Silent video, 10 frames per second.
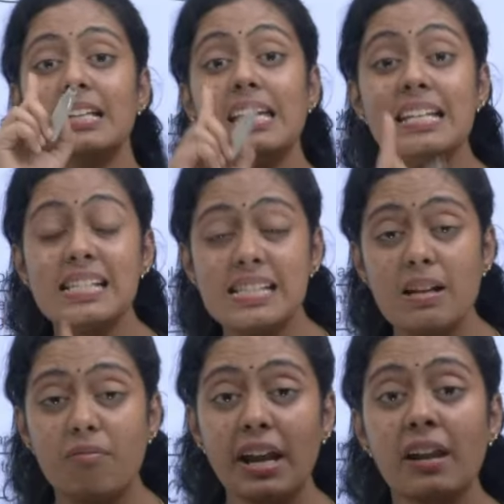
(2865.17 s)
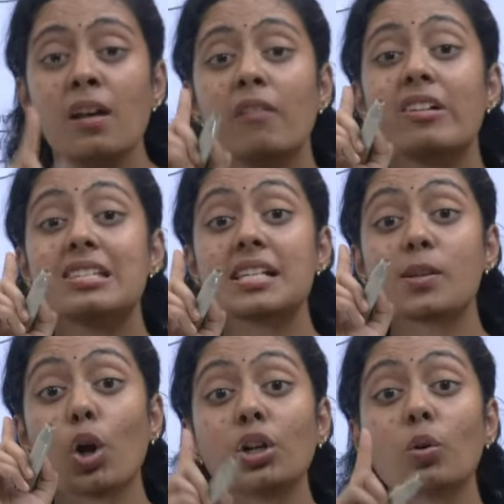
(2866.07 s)
is the one which is
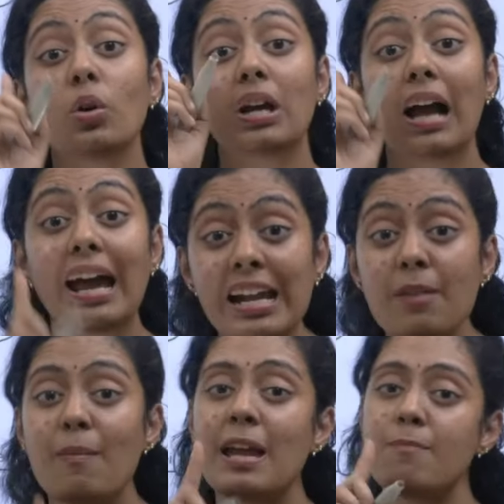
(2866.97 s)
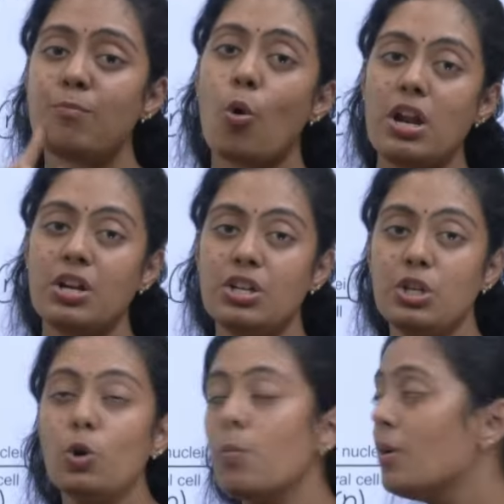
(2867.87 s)
going to guide my pollen
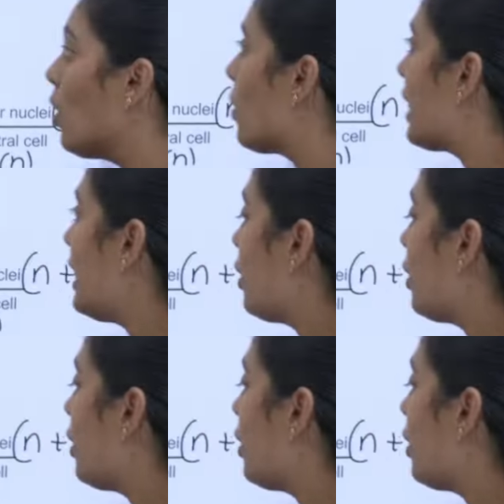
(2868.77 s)
tube. Okay, enoda